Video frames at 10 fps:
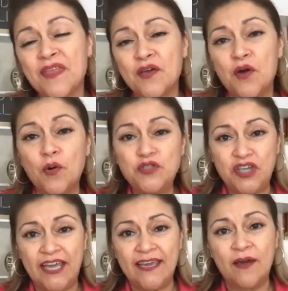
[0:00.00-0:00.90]

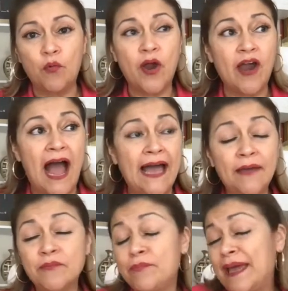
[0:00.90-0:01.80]
coaching where I
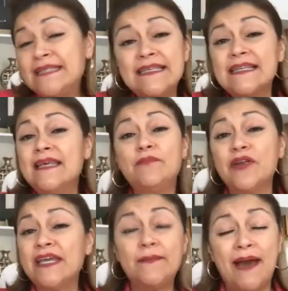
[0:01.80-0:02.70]
am basically
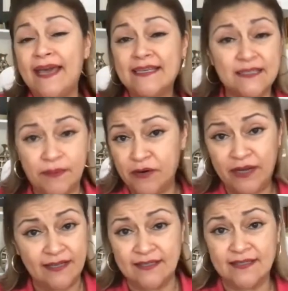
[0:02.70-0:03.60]
bringing my
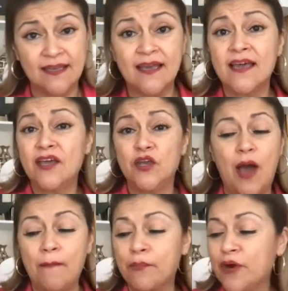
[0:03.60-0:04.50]
experience.
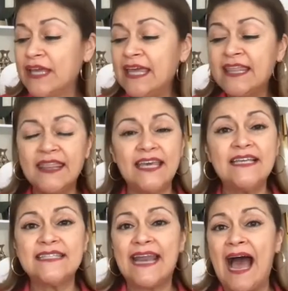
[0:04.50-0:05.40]
I'm bringing the
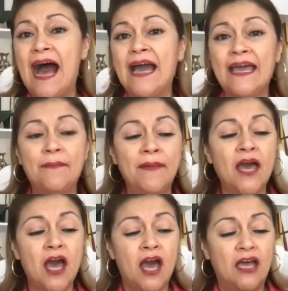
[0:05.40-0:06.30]
things that I am
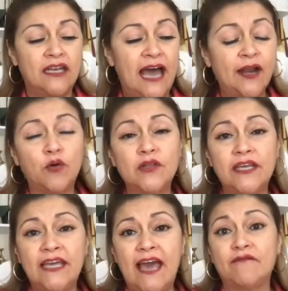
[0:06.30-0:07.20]
not
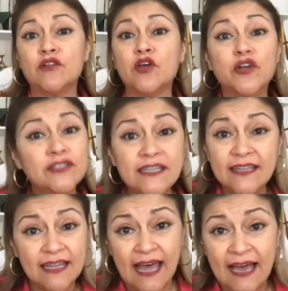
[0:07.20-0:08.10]
only have learned in
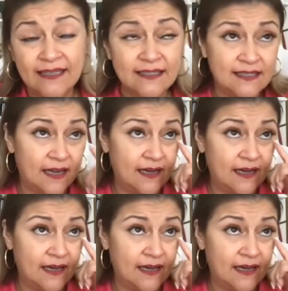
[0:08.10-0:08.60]
the last